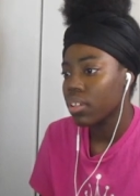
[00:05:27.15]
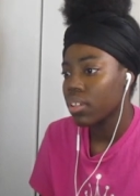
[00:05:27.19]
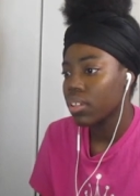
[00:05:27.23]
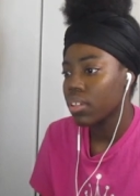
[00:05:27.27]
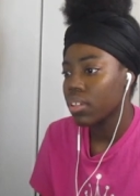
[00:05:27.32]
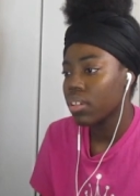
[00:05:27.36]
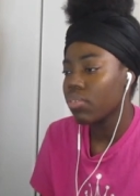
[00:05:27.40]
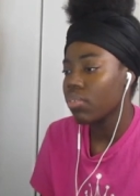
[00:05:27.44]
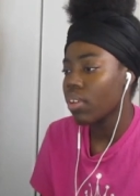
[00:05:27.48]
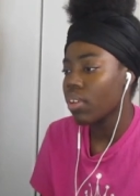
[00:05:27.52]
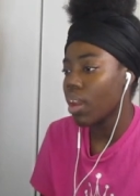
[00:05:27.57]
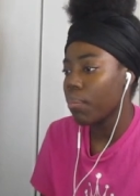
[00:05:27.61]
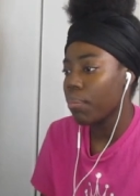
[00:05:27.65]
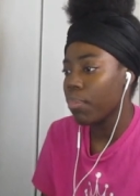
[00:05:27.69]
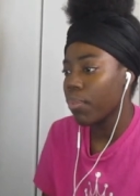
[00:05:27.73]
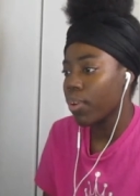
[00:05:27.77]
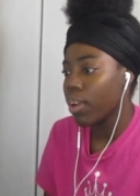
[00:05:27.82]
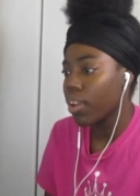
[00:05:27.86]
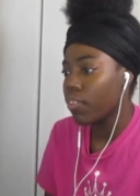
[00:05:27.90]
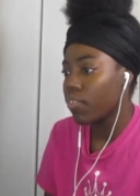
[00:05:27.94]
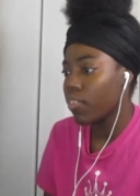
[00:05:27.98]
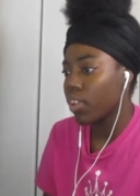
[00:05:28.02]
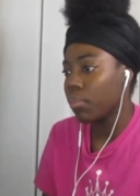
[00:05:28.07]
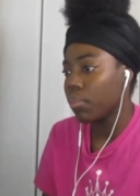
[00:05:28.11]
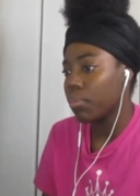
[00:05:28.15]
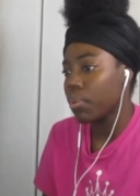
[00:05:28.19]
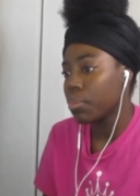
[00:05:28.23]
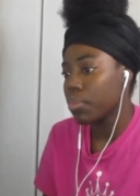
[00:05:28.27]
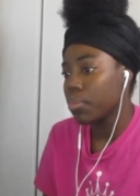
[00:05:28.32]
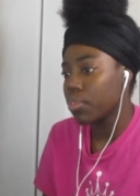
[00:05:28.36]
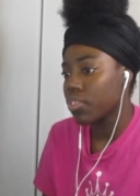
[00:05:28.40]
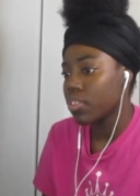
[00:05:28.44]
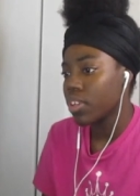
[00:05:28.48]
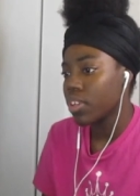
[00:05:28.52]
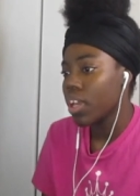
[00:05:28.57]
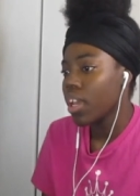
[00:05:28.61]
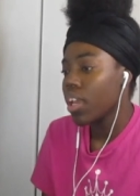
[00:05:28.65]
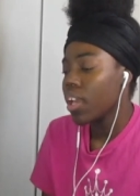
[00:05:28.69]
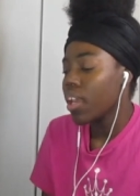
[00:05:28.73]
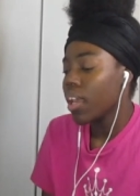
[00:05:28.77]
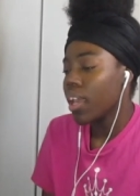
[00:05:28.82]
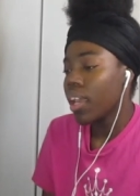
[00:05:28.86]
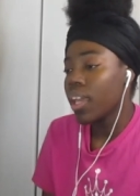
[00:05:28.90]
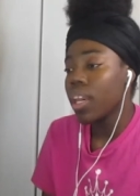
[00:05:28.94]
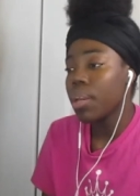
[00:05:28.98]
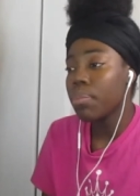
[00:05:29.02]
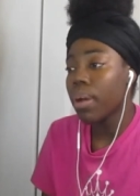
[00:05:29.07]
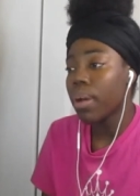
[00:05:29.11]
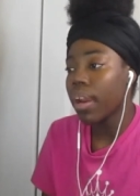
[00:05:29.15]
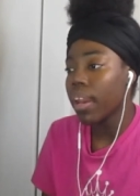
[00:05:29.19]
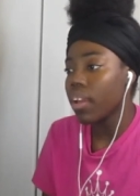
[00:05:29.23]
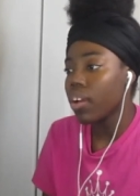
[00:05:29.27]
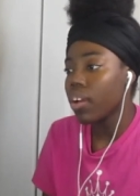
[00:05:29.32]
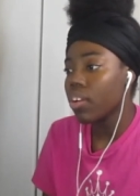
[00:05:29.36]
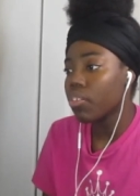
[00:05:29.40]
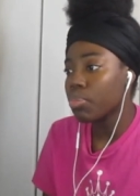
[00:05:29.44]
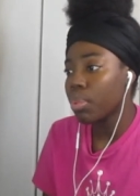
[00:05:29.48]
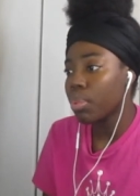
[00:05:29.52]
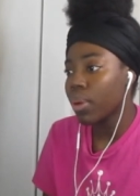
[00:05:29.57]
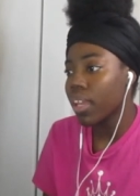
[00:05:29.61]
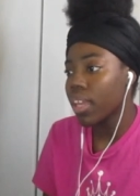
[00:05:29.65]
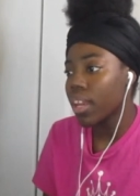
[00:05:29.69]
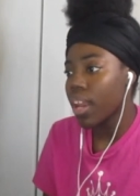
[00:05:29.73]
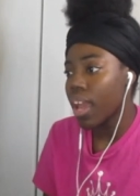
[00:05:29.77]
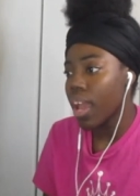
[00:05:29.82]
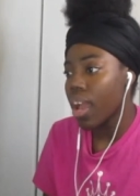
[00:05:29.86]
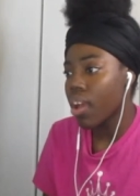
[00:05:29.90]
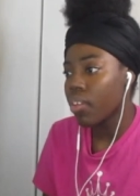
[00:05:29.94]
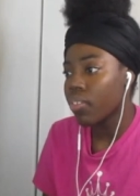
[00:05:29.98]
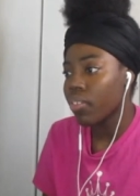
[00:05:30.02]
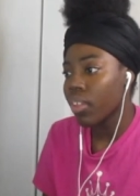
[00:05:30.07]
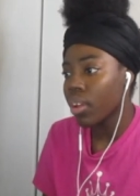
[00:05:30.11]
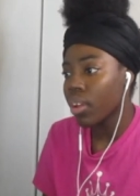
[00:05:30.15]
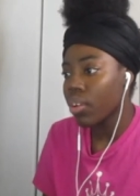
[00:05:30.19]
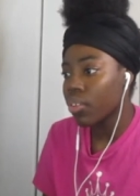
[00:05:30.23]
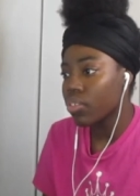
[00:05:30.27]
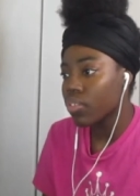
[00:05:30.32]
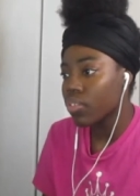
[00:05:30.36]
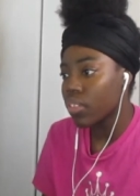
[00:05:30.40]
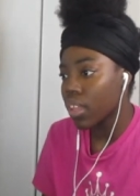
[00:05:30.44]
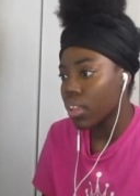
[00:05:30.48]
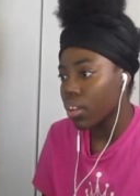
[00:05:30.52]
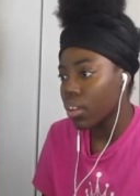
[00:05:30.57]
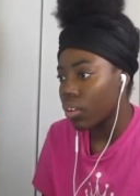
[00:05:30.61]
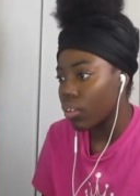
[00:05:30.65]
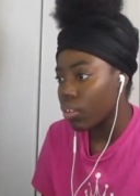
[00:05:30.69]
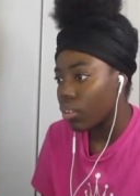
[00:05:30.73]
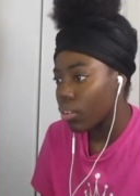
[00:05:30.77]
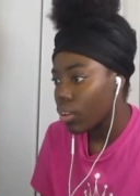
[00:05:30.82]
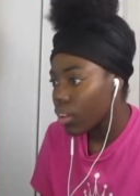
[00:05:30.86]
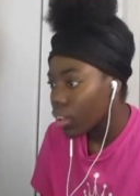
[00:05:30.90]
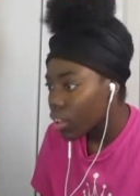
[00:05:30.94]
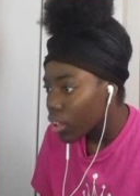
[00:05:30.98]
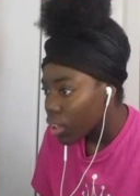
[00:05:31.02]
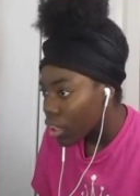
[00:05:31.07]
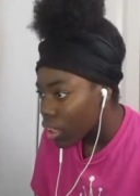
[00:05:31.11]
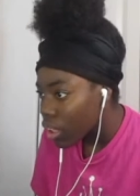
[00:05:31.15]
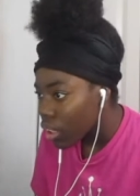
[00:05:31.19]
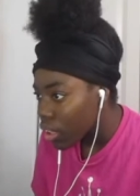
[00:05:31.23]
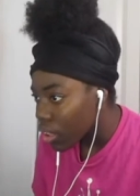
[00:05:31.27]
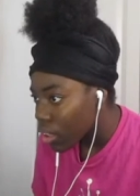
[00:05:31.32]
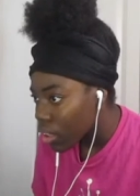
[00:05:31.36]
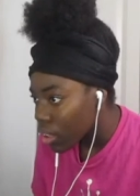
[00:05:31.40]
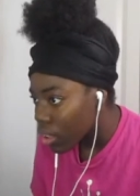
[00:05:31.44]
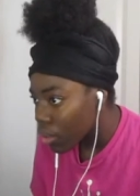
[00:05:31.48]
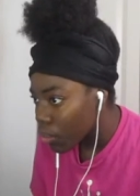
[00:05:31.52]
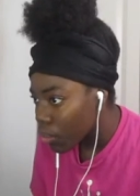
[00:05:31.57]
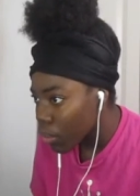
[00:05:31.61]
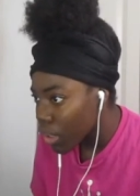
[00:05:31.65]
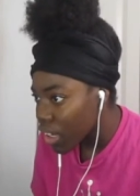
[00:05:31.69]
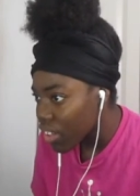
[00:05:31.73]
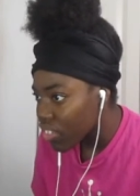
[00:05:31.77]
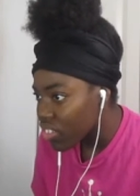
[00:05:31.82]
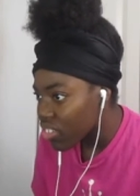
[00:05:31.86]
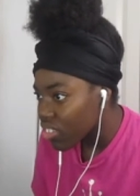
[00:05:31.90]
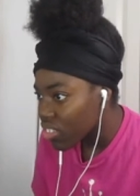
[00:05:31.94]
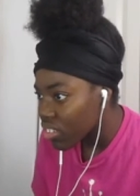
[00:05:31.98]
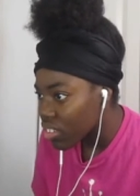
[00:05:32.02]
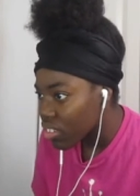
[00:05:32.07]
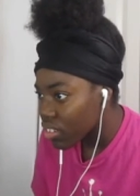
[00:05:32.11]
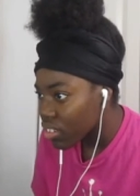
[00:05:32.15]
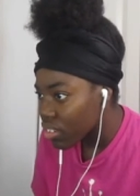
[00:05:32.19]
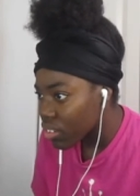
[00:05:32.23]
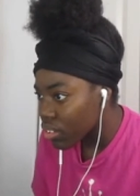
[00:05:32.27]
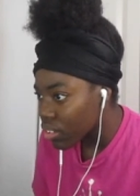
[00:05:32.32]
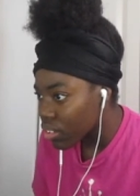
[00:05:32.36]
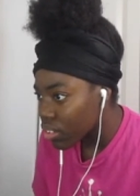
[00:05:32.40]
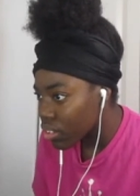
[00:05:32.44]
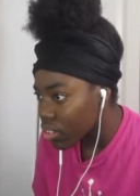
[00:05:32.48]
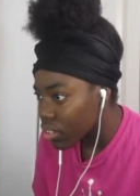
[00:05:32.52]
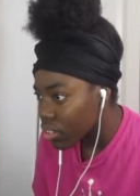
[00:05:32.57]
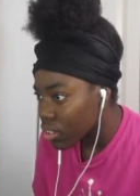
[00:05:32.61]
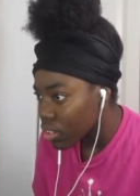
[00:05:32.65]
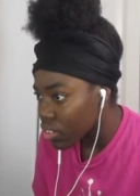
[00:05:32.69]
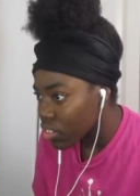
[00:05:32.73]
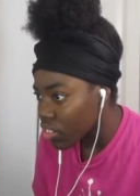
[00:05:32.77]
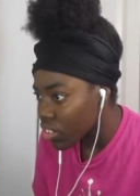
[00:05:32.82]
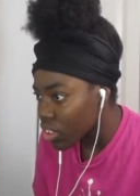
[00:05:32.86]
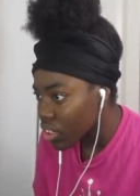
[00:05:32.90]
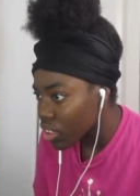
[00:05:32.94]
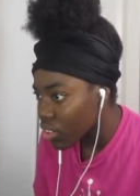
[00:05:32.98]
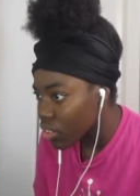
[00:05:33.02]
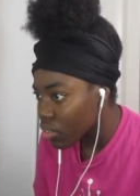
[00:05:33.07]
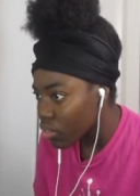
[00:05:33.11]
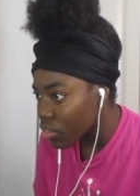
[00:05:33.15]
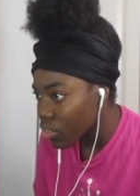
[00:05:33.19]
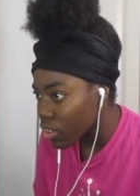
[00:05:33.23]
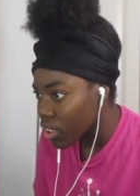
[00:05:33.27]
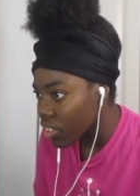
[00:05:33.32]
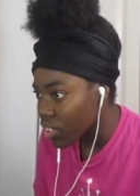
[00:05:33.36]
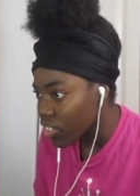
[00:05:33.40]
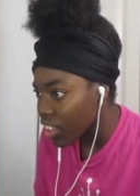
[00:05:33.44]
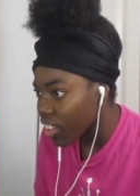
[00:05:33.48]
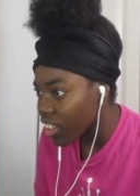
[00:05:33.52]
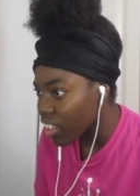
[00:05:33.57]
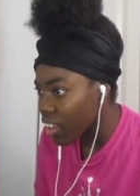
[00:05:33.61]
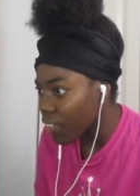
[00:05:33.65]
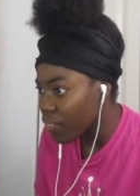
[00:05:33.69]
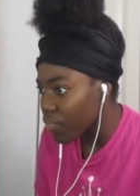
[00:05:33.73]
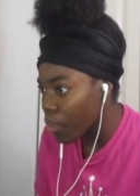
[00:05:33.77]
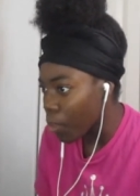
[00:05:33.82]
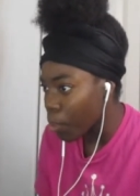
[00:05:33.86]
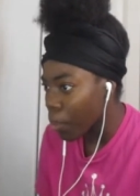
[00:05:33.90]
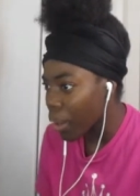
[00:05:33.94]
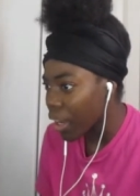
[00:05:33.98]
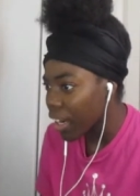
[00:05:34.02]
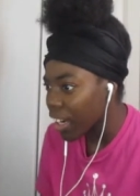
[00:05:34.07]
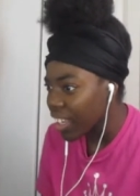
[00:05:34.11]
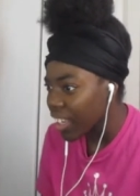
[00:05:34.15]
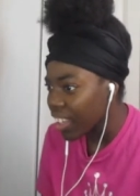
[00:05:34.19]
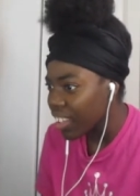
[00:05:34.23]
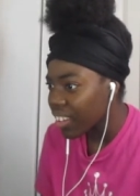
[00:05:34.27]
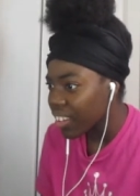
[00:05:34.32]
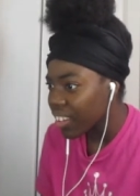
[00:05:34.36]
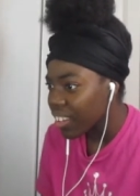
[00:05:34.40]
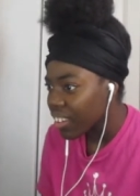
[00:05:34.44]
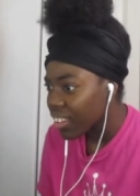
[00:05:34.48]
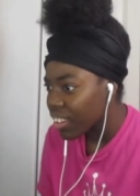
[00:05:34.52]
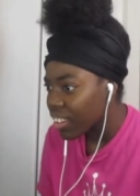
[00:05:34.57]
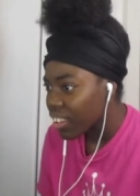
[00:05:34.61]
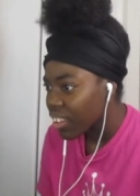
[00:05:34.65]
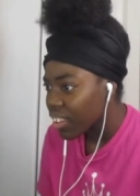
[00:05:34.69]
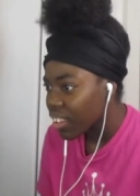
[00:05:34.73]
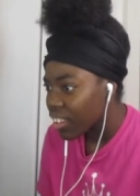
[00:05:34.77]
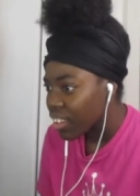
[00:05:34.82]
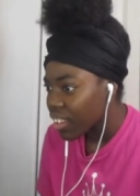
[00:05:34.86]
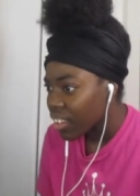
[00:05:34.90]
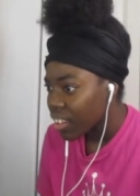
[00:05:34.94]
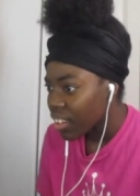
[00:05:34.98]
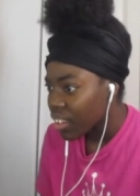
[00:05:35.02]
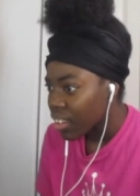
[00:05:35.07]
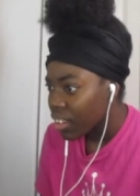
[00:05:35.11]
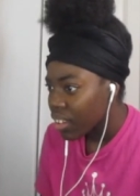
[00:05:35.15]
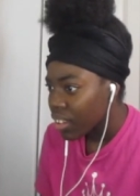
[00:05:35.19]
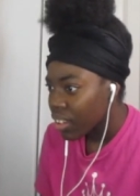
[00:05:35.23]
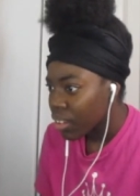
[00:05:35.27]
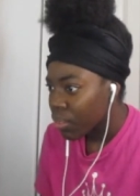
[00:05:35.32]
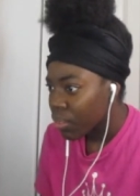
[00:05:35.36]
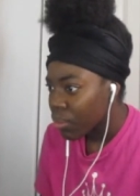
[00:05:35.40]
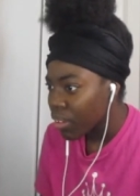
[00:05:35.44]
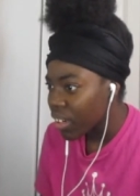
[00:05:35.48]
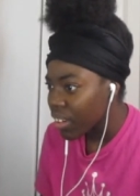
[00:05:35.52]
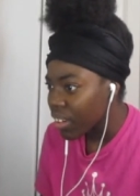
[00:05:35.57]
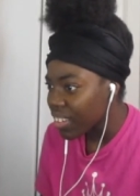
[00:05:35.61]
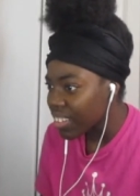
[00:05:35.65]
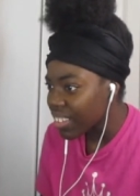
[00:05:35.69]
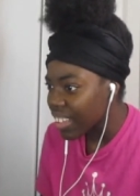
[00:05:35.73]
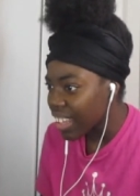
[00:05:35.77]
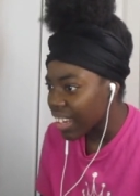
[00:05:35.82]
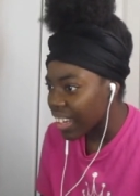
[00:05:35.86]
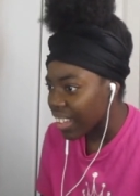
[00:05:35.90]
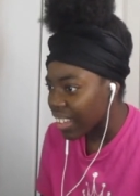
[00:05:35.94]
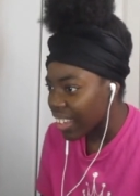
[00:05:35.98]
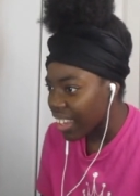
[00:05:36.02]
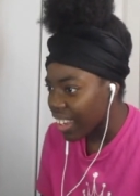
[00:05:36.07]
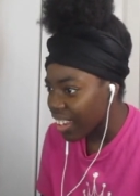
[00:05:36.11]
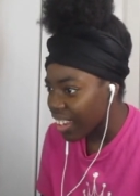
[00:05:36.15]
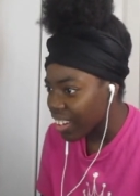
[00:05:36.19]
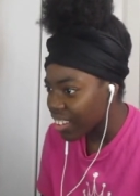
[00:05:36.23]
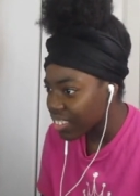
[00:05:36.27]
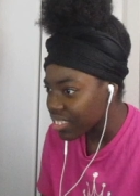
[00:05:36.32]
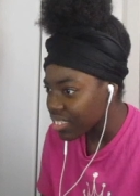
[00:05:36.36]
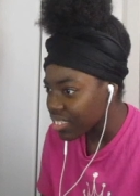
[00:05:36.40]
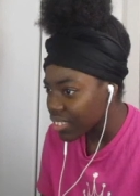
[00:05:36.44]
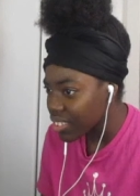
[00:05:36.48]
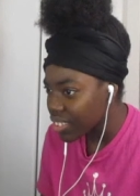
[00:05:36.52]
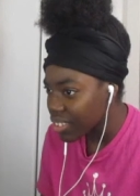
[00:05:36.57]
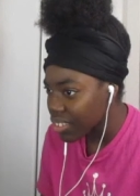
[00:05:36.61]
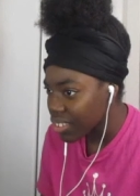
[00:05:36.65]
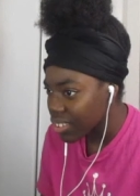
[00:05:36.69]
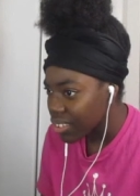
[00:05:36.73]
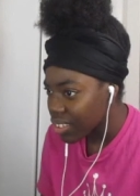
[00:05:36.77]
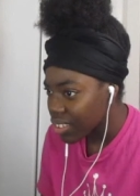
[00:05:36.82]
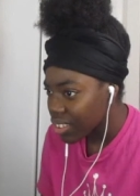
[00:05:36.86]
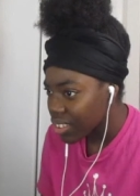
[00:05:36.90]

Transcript: This gotta be one of his family members. Anybody else breaking out, they gonna steal. What is Jay doing? Is he looking for money? What is that? A canister?